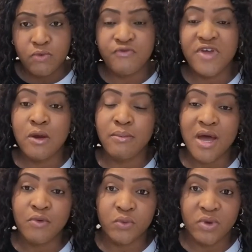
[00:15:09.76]
Fellow
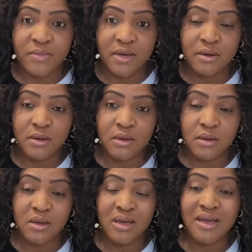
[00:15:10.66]
married women,
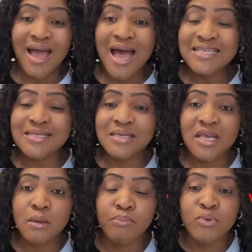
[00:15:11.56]
I've
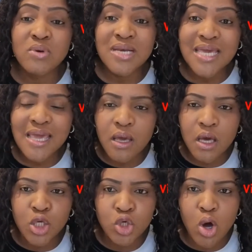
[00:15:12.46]
seen
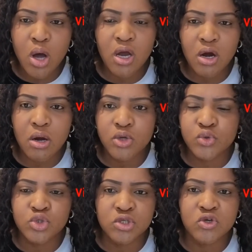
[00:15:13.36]
bullying young
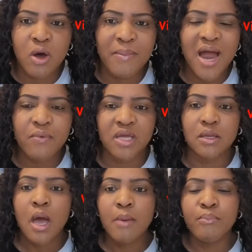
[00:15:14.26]
girls who just got
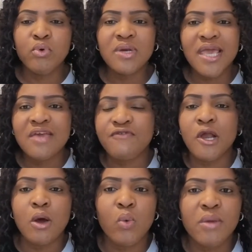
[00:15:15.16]
married, bullying
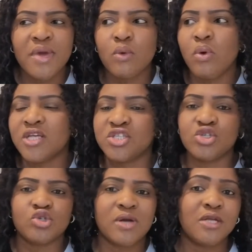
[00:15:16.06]
fellow women who are
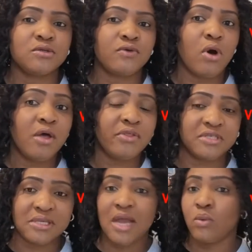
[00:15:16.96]
still trying to
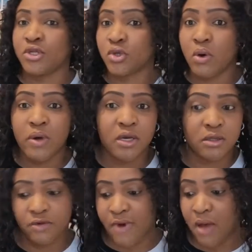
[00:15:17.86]
understand what's going
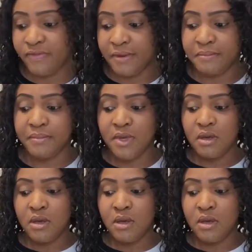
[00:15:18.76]
on around them.